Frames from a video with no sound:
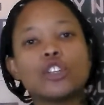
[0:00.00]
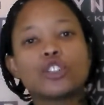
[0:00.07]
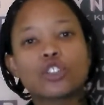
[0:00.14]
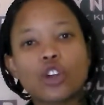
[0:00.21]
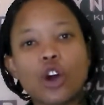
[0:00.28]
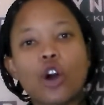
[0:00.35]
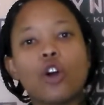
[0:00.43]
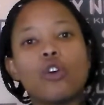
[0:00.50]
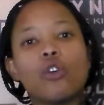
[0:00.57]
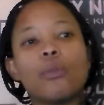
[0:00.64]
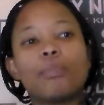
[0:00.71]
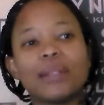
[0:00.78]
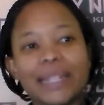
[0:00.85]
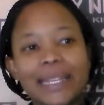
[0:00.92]

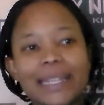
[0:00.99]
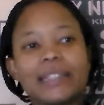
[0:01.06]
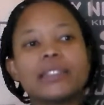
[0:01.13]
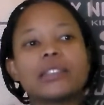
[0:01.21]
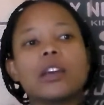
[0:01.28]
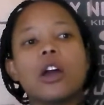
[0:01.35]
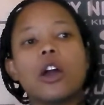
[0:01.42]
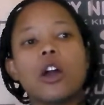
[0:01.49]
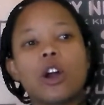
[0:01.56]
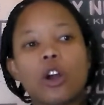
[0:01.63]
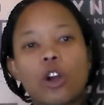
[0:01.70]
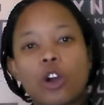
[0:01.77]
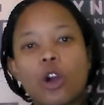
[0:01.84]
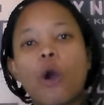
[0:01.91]
So please
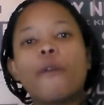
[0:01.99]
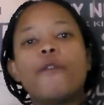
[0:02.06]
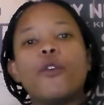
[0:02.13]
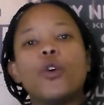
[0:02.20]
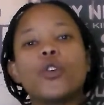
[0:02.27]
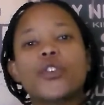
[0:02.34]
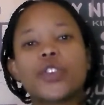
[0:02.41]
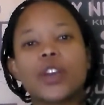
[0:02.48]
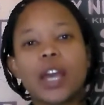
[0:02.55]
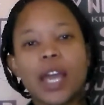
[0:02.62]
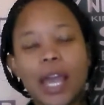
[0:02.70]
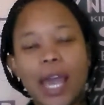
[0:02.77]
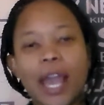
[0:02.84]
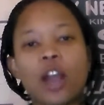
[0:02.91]
go forth
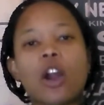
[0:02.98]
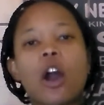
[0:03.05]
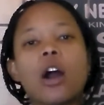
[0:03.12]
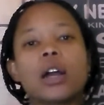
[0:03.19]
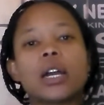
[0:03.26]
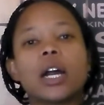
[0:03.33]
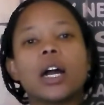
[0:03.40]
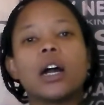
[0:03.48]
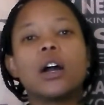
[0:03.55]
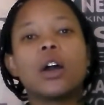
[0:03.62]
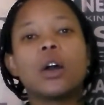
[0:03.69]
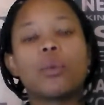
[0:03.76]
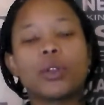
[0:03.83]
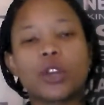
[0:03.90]
and conquer
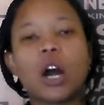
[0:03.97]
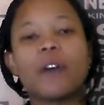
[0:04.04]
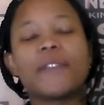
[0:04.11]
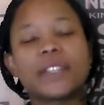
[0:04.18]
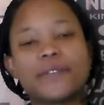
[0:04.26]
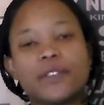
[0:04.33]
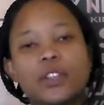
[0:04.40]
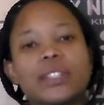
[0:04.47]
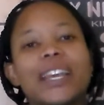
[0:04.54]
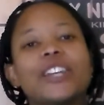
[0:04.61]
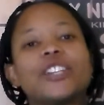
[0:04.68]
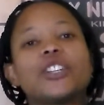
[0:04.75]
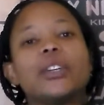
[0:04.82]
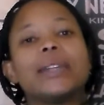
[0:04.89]
with office
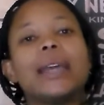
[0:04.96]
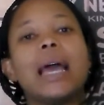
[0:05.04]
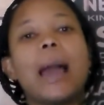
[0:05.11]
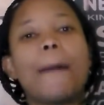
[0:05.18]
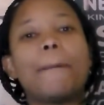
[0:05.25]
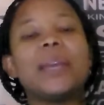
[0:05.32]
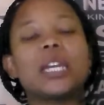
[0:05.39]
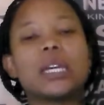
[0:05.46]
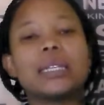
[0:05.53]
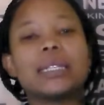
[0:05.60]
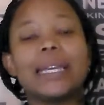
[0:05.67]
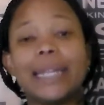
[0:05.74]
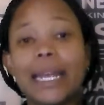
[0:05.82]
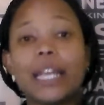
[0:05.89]
flirtation,
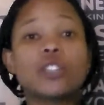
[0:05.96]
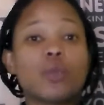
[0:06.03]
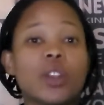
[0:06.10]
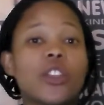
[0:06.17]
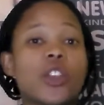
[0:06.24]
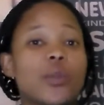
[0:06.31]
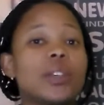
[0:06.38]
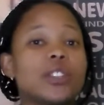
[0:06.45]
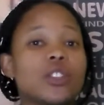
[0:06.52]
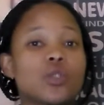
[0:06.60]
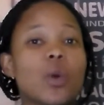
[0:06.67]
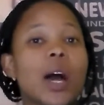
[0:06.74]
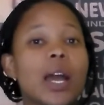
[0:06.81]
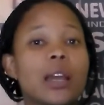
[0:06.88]
because it is one of the
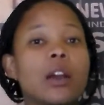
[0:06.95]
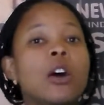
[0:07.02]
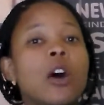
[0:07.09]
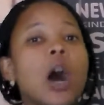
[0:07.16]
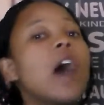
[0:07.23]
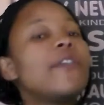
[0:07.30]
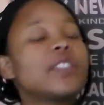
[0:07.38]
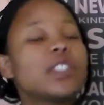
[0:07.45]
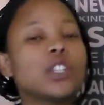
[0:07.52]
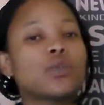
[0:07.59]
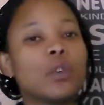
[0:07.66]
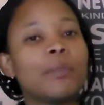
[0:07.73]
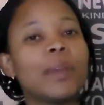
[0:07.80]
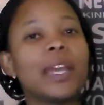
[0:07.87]
reasons why
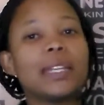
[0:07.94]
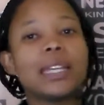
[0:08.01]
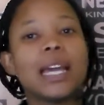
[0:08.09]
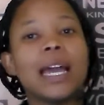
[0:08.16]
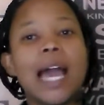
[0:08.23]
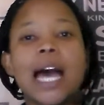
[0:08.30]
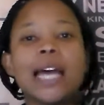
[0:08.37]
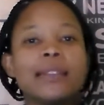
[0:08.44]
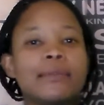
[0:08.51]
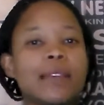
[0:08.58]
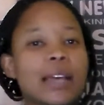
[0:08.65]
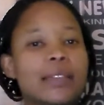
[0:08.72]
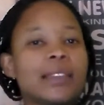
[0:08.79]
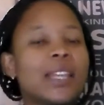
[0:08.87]
offices were made.
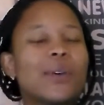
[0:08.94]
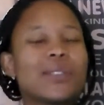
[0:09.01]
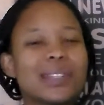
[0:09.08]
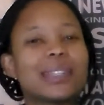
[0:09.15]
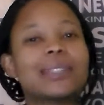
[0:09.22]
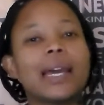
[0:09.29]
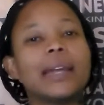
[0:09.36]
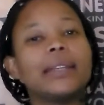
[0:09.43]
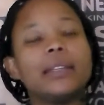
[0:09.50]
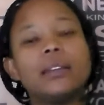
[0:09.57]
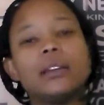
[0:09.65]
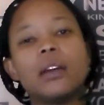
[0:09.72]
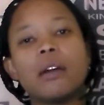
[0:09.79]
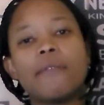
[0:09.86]
And I think there was a
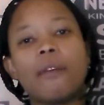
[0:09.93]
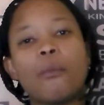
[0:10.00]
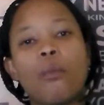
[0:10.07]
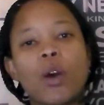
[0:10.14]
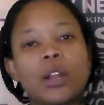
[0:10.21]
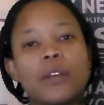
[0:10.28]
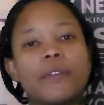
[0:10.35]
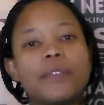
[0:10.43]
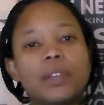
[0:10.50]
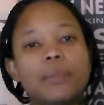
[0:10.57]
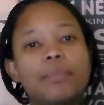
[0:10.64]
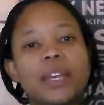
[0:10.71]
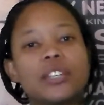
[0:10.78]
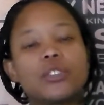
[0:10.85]
study from one of
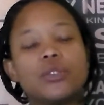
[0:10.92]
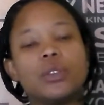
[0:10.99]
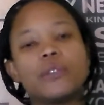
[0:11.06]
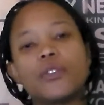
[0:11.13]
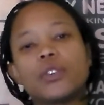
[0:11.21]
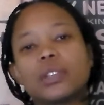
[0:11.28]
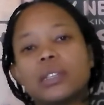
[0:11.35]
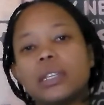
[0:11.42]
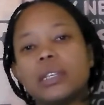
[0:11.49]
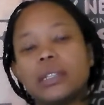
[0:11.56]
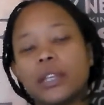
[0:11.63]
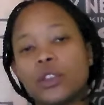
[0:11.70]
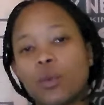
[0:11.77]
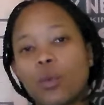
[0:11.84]
the best
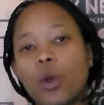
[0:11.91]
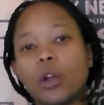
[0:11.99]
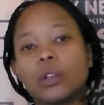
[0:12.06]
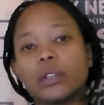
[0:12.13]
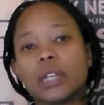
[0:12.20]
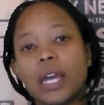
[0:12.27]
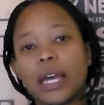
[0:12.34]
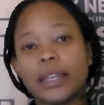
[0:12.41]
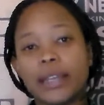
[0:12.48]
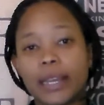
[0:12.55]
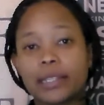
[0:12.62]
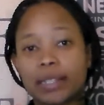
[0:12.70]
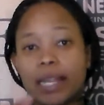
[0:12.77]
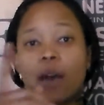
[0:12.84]
universities in the world.
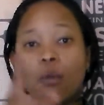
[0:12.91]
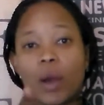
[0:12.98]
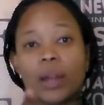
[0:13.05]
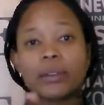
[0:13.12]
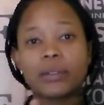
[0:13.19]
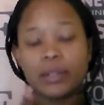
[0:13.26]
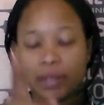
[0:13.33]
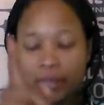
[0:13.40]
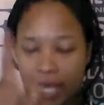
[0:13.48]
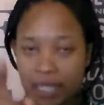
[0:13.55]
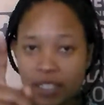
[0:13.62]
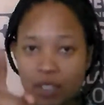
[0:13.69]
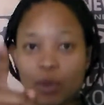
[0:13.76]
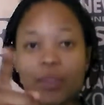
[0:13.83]
Yes, that one.
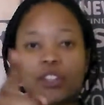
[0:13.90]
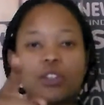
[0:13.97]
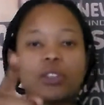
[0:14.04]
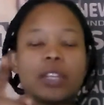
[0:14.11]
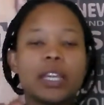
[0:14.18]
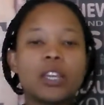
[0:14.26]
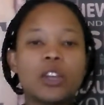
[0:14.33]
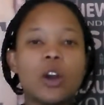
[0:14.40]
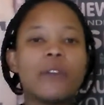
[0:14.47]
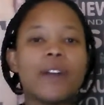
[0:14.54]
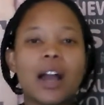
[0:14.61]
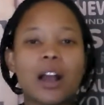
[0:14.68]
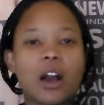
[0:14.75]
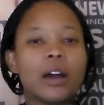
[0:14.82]
That's the one that you're thinking
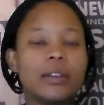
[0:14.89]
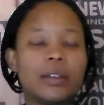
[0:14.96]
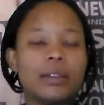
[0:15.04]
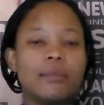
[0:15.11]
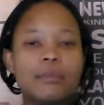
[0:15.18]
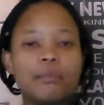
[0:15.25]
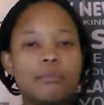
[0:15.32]
of. I can't